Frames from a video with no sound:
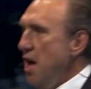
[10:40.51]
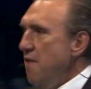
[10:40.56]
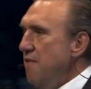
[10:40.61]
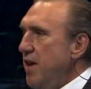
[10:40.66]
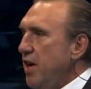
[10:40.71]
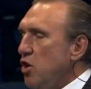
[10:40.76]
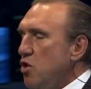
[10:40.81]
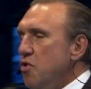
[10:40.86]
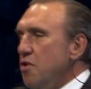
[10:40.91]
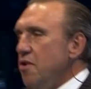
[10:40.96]

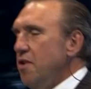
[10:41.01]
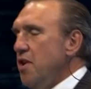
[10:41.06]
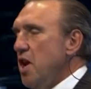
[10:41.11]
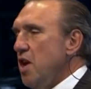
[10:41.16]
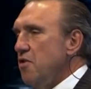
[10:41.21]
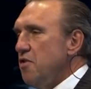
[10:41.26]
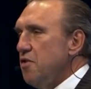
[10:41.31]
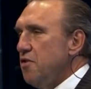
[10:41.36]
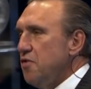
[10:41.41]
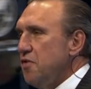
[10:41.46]
they couldn't
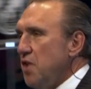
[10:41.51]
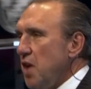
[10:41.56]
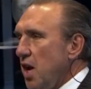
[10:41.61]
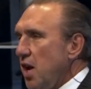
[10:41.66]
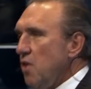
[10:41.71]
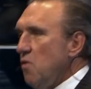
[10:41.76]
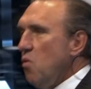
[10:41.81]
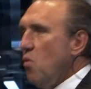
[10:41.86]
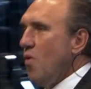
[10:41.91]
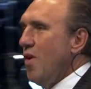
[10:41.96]

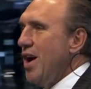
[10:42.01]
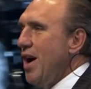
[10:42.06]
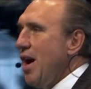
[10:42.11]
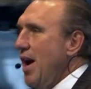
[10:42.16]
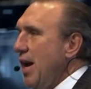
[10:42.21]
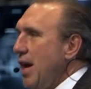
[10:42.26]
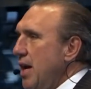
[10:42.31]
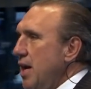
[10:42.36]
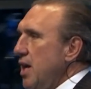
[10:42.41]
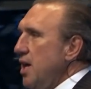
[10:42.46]
understand
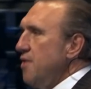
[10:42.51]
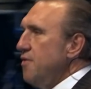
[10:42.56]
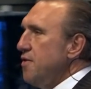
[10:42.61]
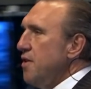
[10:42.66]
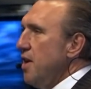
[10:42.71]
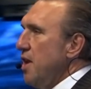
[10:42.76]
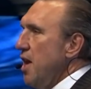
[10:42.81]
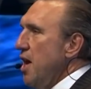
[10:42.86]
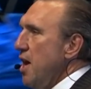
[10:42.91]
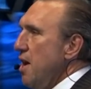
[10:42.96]
why is
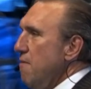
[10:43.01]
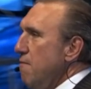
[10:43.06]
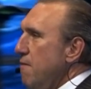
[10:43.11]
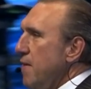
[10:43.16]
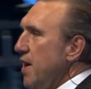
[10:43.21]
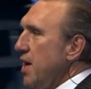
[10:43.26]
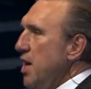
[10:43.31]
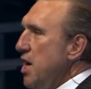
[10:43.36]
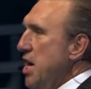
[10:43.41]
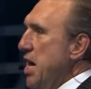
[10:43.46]
he
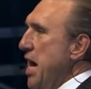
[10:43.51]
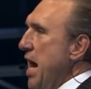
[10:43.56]
laughing.